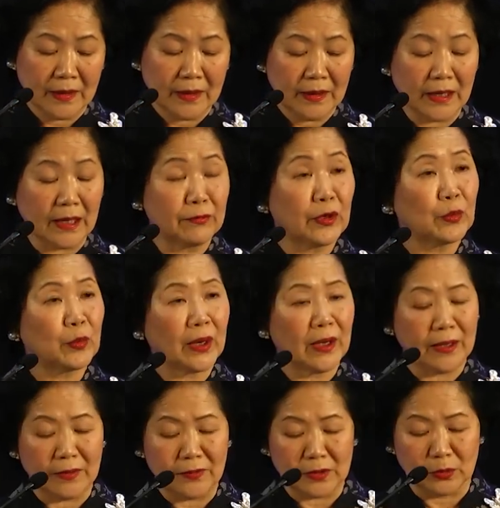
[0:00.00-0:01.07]
Everywhere
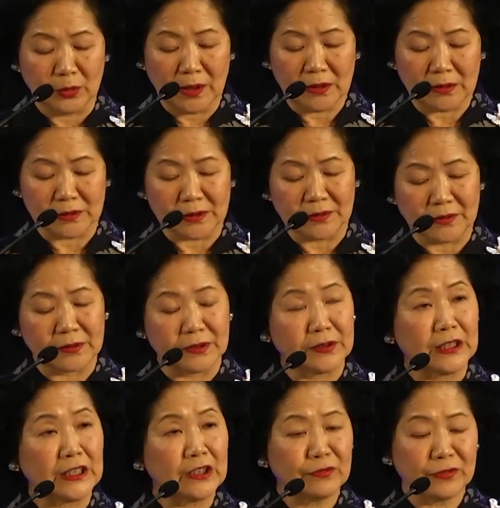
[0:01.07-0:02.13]
in the world, the
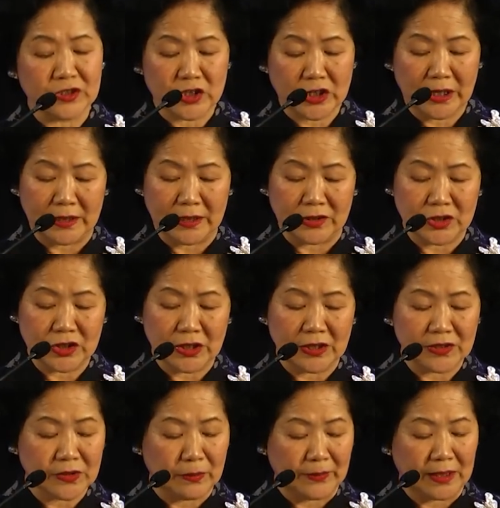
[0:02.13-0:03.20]
need for change
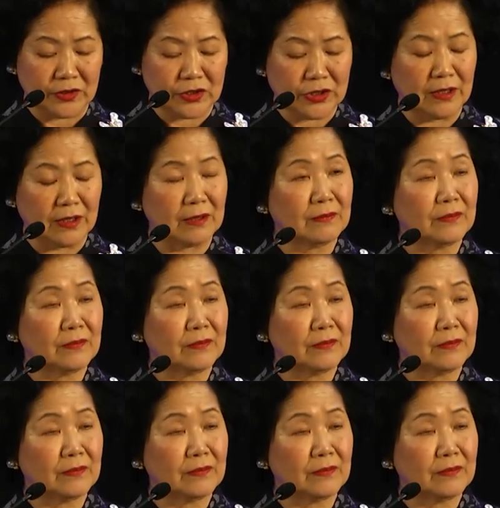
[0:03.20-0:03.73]
is the mantra.